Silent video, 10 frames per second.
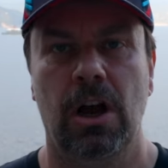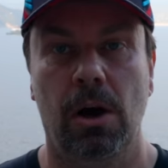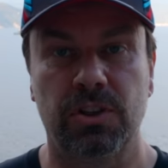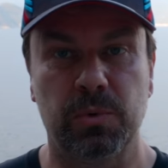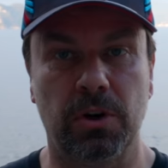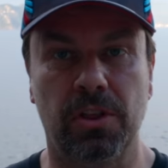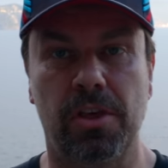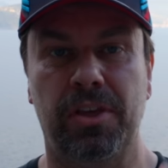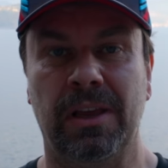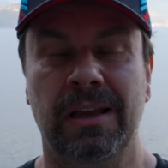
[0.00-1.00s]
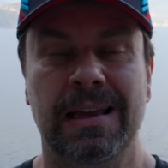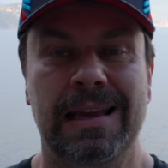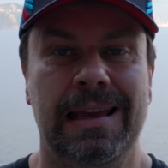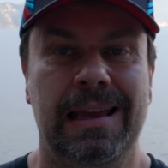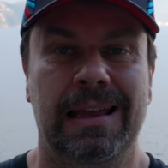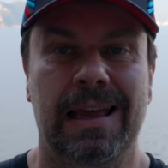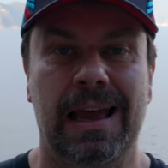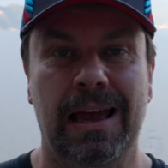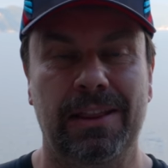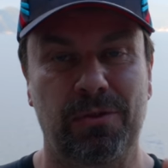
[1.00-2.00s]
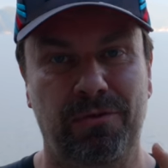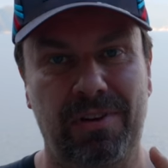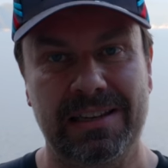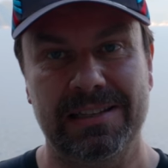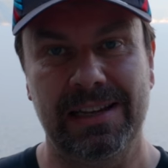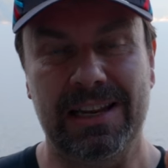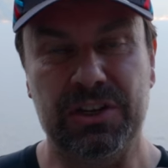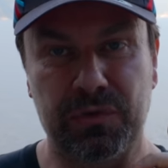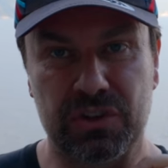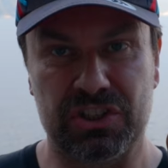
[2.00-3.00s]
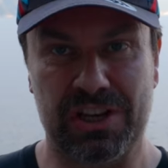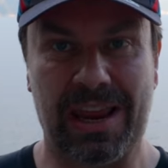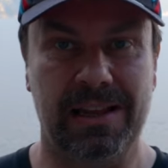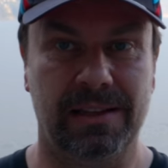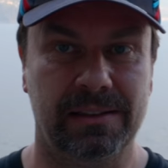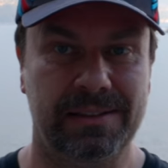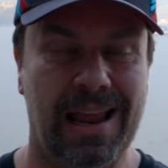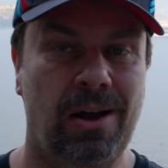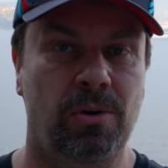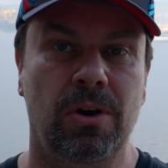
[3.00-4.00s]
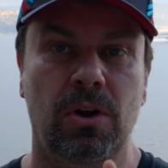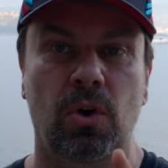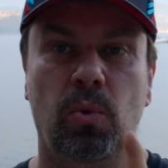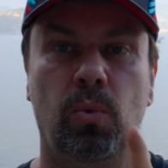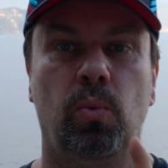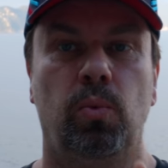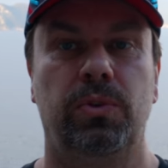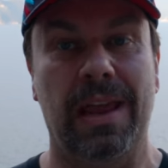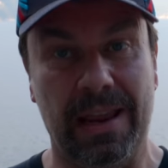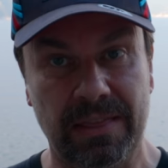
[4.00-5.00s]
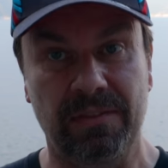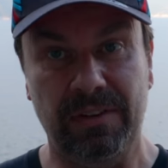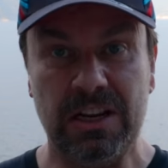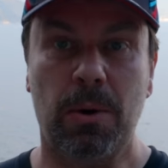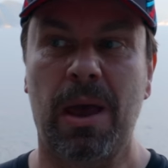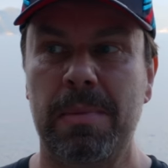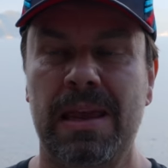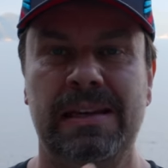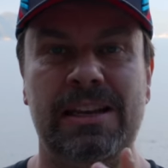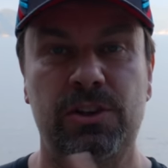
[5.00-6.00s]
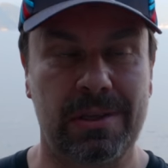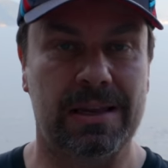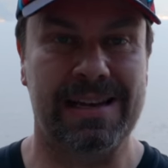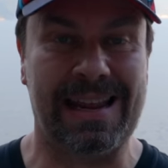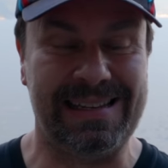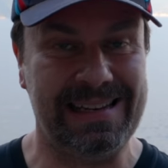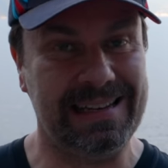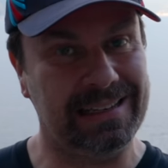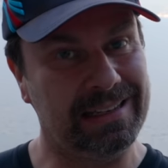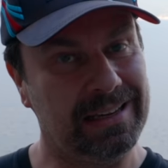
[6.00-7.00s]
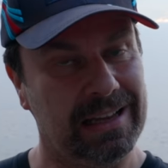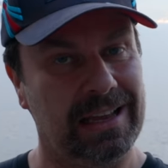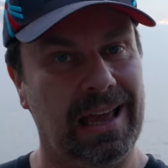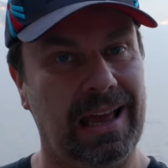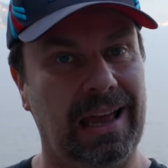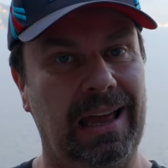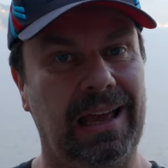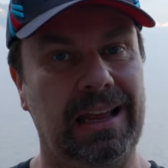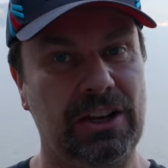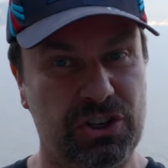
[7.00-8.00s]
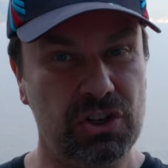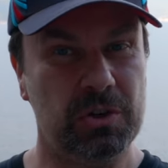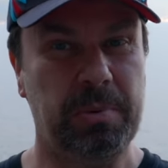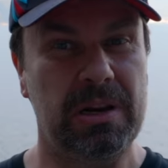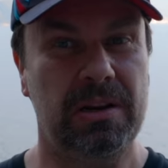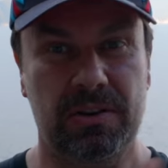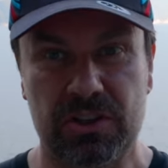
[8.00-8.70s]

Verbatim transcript: Oh, there's one other thing. The vessel is for sale. Now, in the video I made in 2018, it'd just been